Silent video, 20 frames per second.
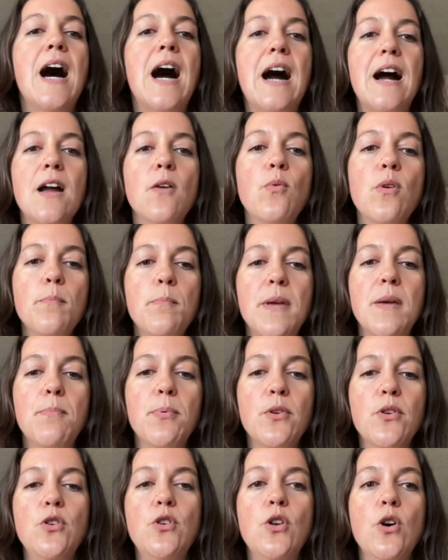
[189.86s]
I want
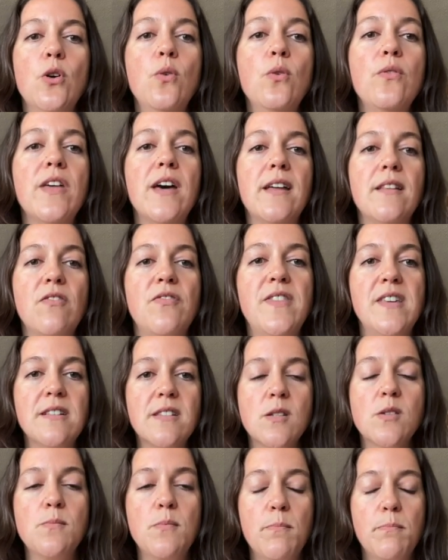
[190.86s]
people to know that
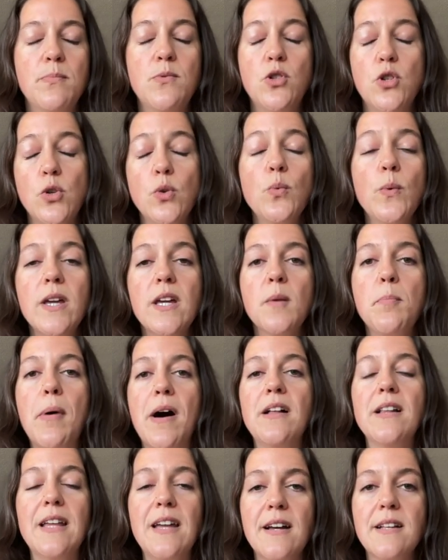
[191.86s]
this 2-week
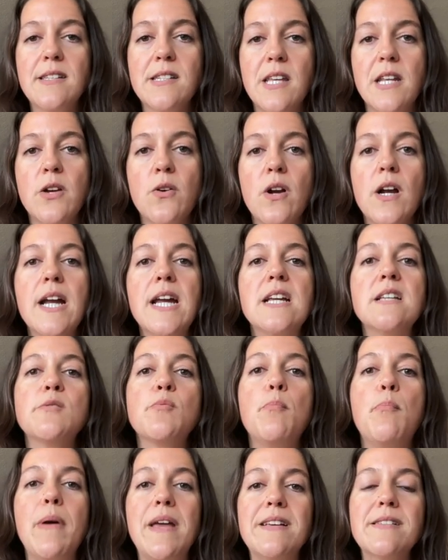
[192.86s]
Bali itinerary
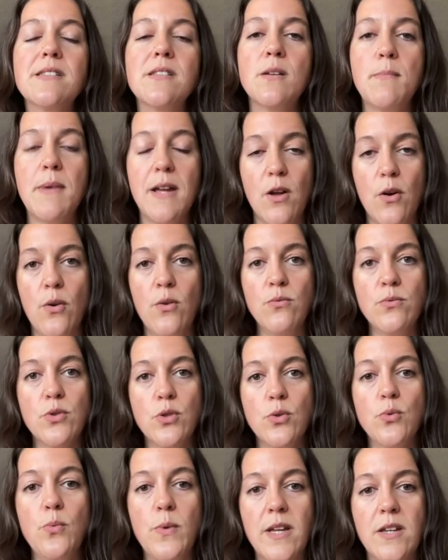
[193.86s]
is based on my own
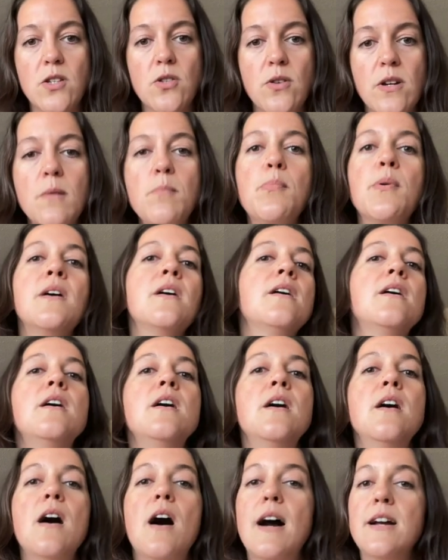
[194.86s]
2-week trip.
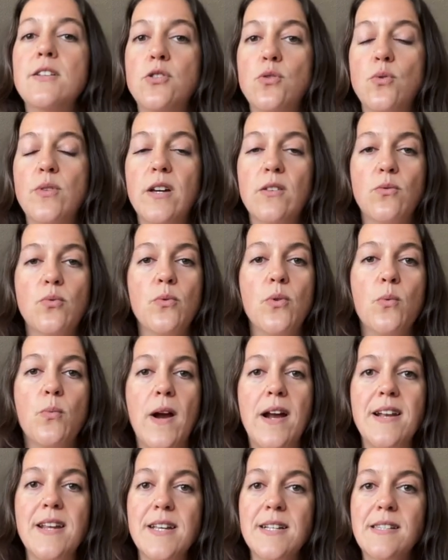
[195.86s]
I do that through the
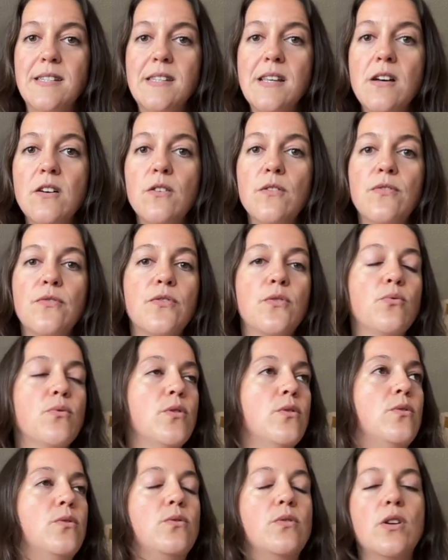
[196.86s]
writing itself,
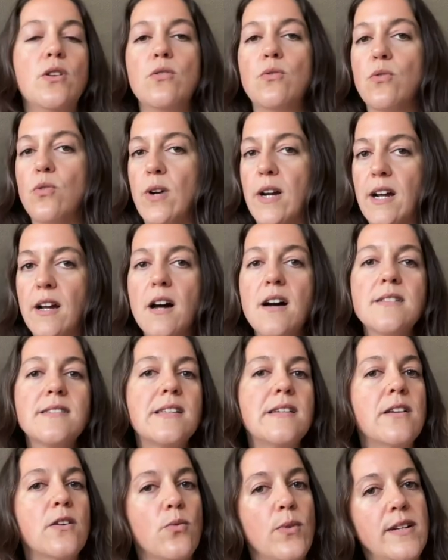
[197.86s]
through, great
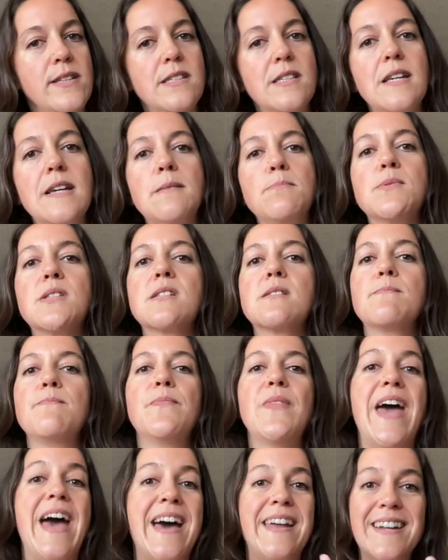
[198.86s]
content, great tips,
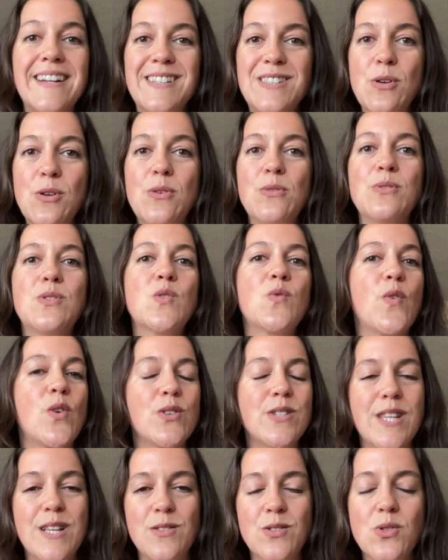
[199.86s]
anecdotes,
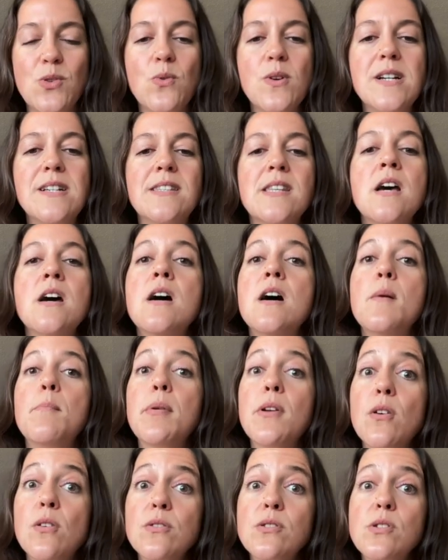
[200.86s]
firsthand stories,
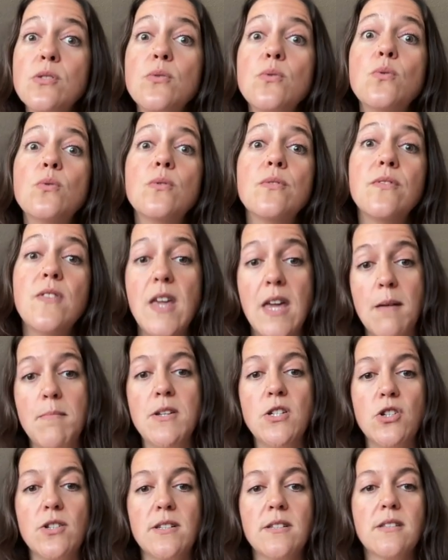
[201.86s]
but also the
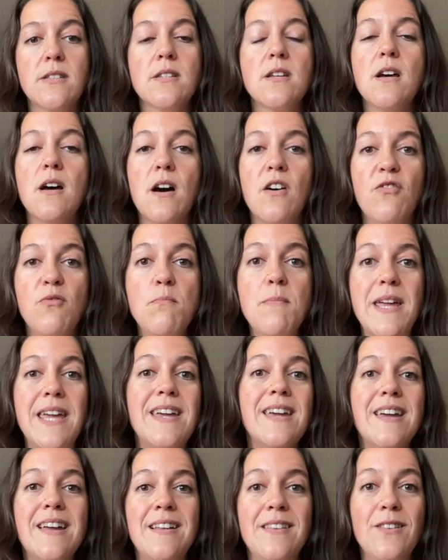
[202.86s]
images of
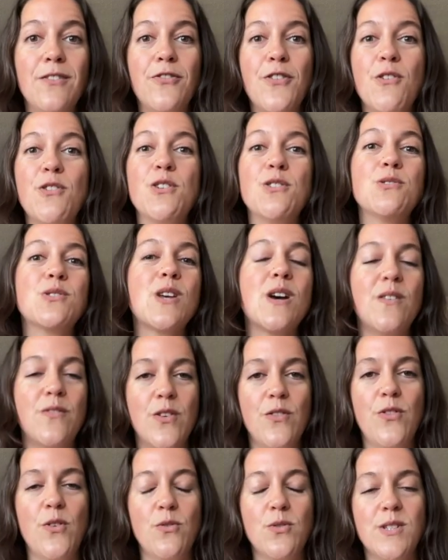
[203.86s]
me in the photos of
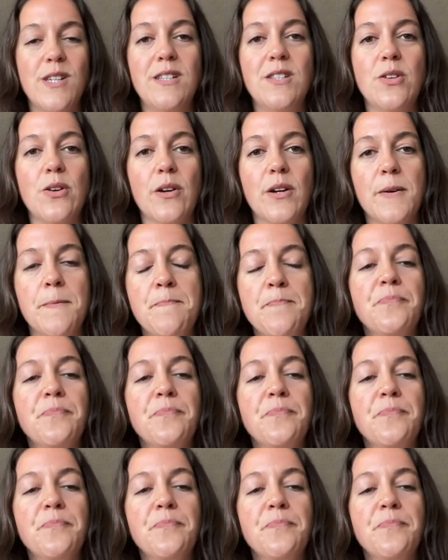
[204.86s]
the photos I took.